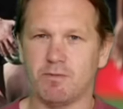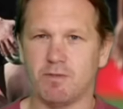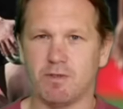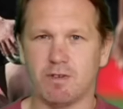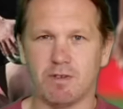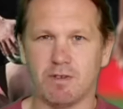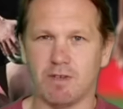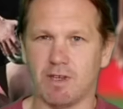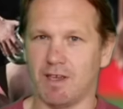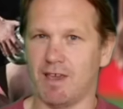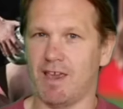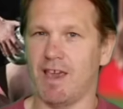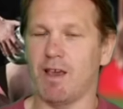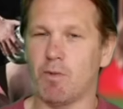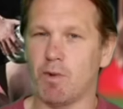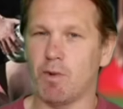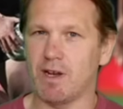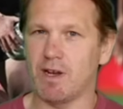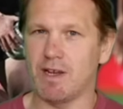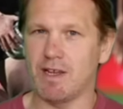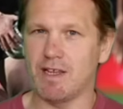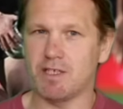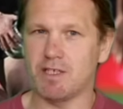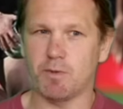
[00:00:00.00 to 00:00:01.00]
to kick when
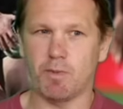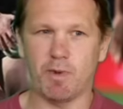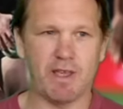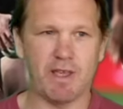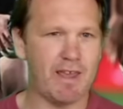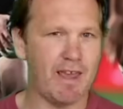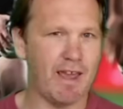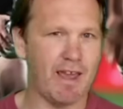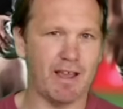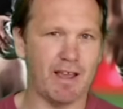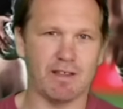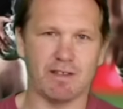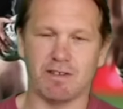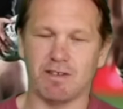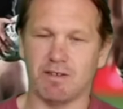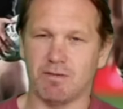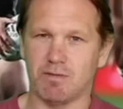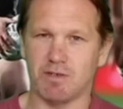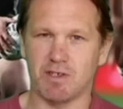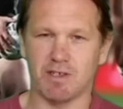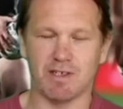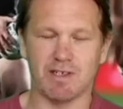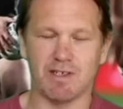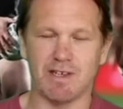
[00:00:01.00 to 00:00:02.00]
it needs to be kicked,
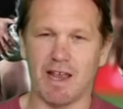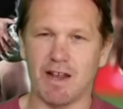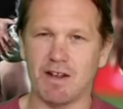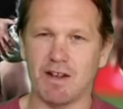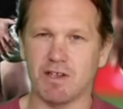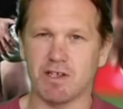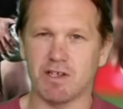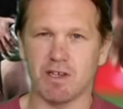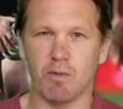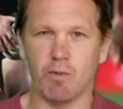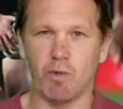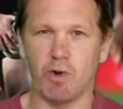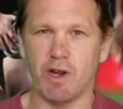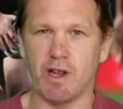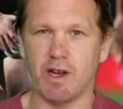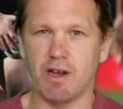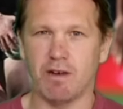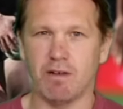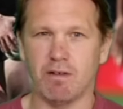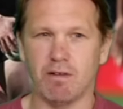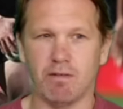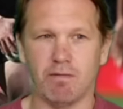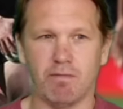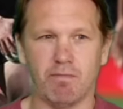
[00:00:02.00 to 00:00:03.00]
to send someone
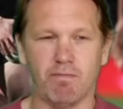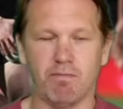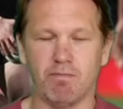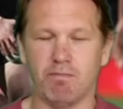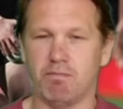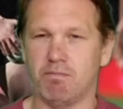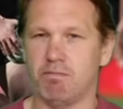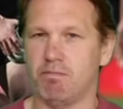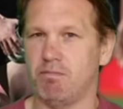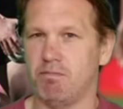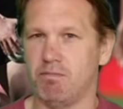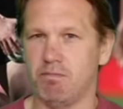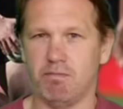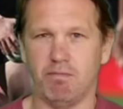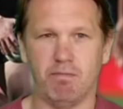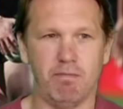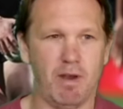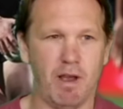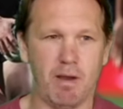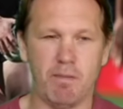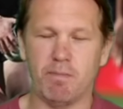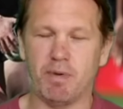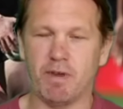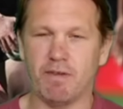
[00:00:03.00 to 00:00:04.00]
in
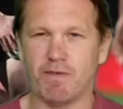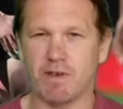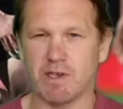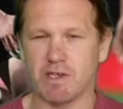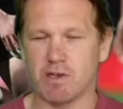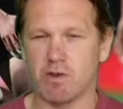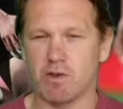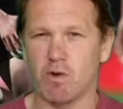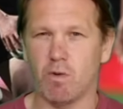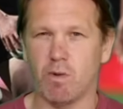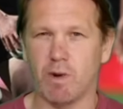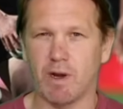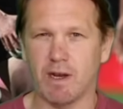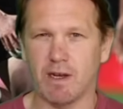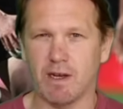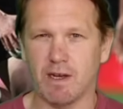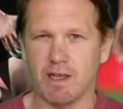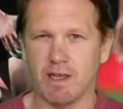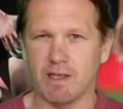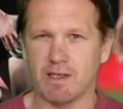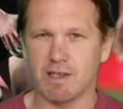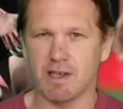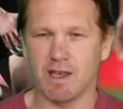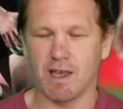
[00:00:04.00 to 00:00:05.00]
and be physical when it
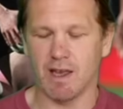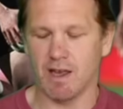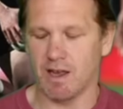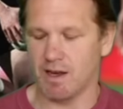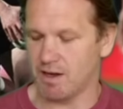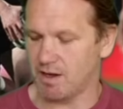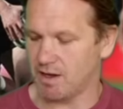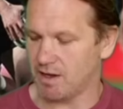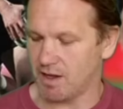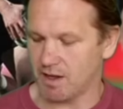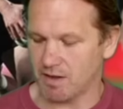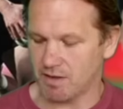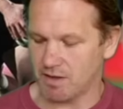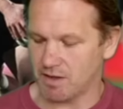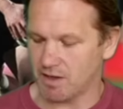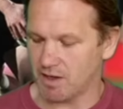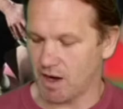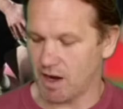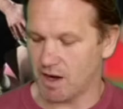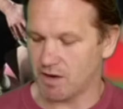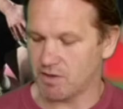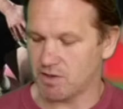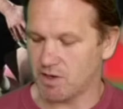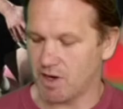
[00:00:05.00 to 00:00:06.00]
needs it. And
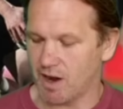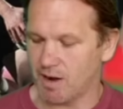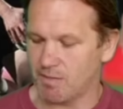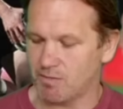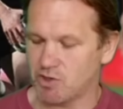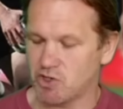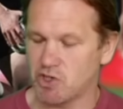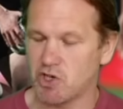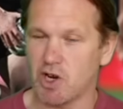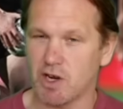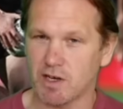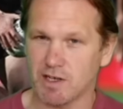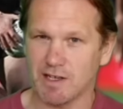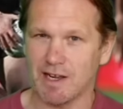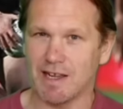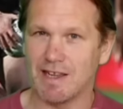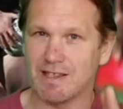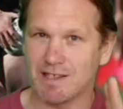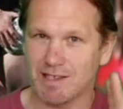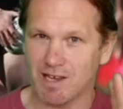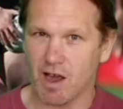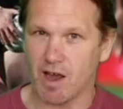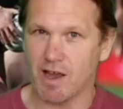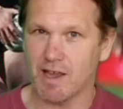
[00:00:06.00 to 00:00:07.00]
I'm just, in
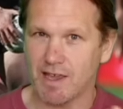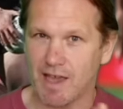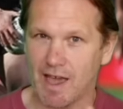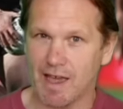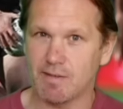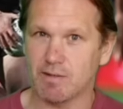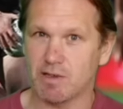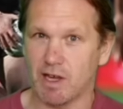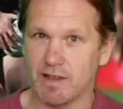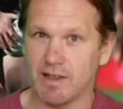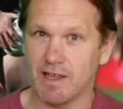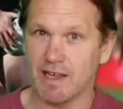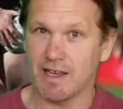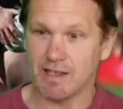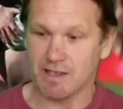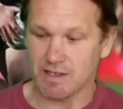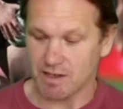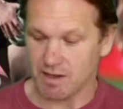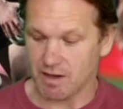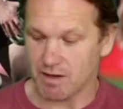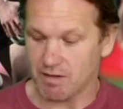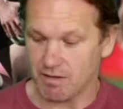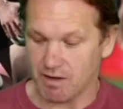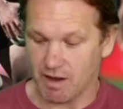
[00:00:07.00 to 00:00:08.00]
tight games like this,
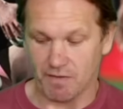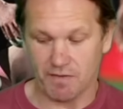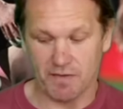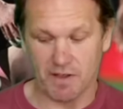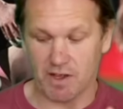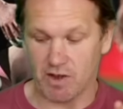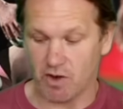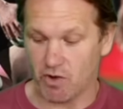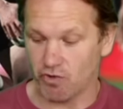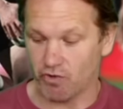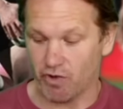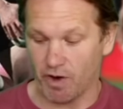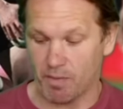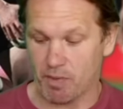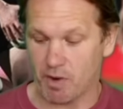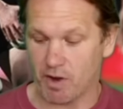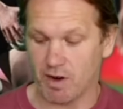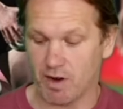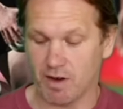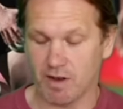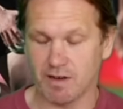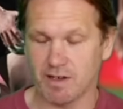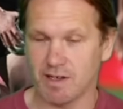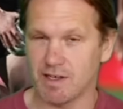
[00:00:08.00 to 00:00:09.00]
I think Andre
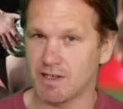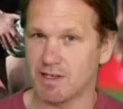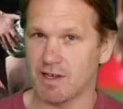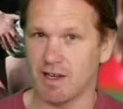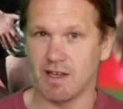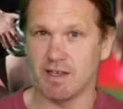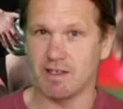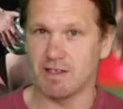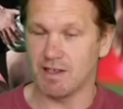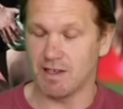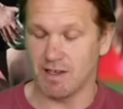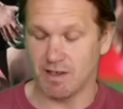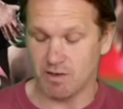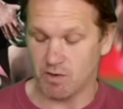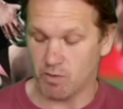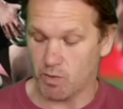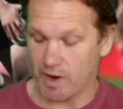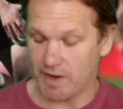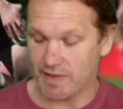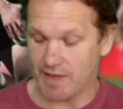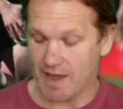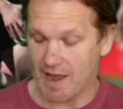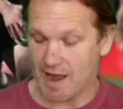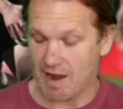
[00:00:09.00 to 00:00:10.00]
Pollard is the way
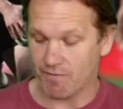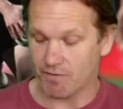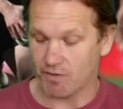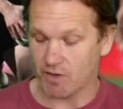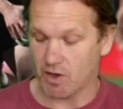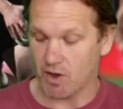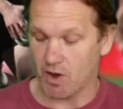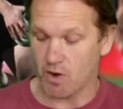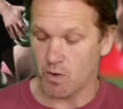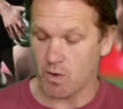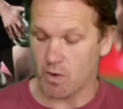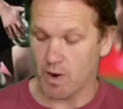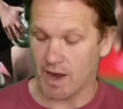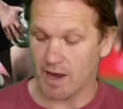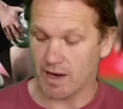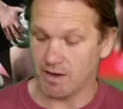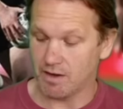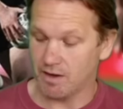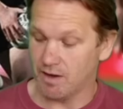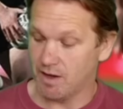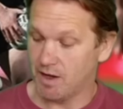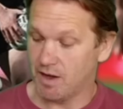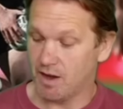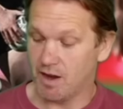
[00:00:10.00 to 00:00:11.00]
they have to go.
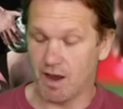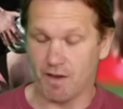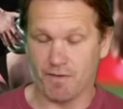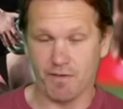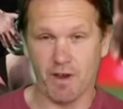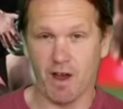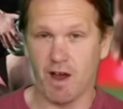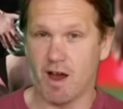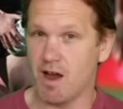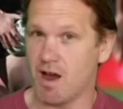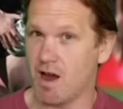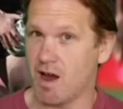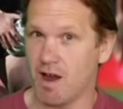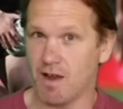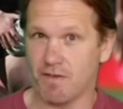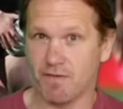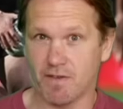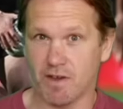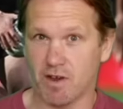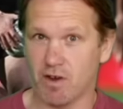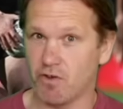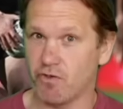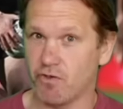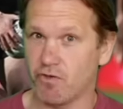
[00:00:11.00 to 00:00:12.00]
And I
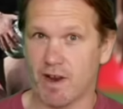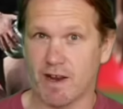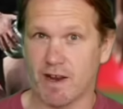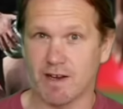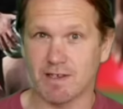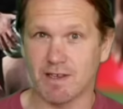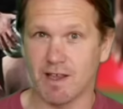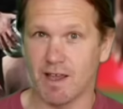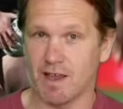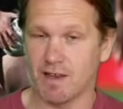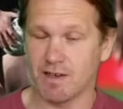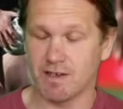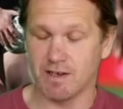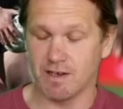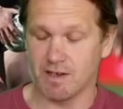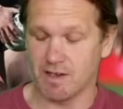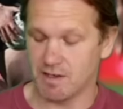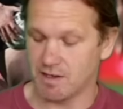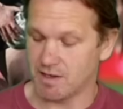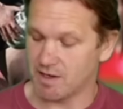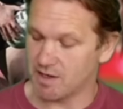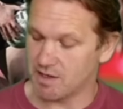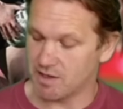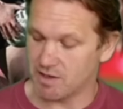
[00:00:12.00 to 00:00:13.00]
think Andre Esterhazen
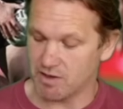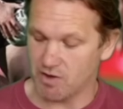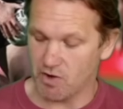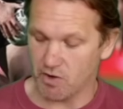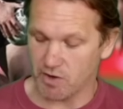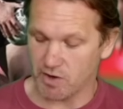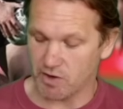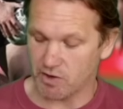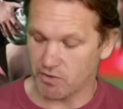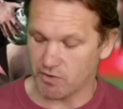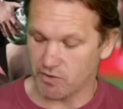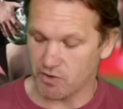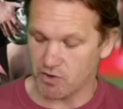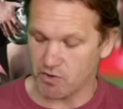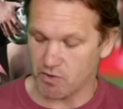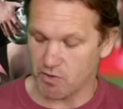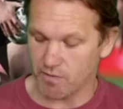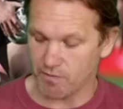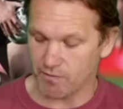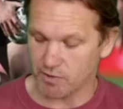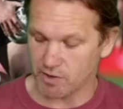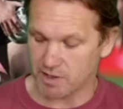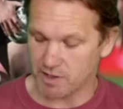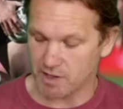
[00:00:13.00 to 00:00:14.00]
is knocking on the door
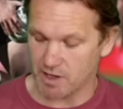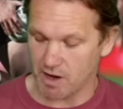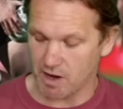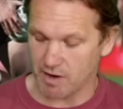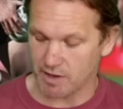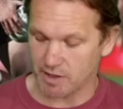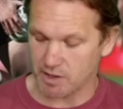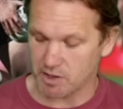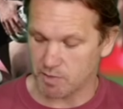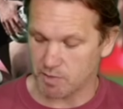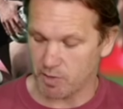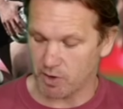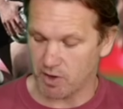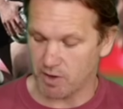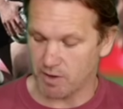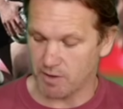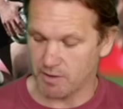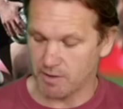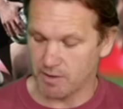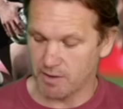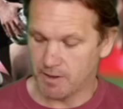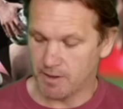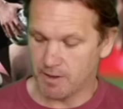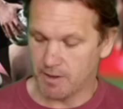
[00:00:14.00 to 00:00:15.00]
for a starting spot.
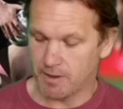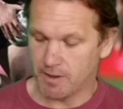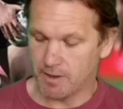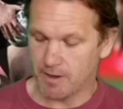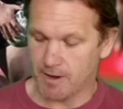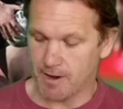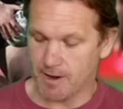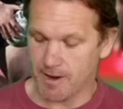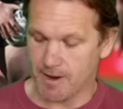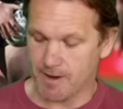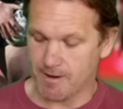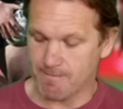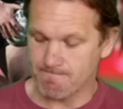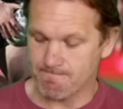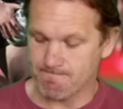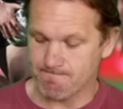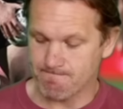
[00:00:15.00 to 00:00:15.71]
I'll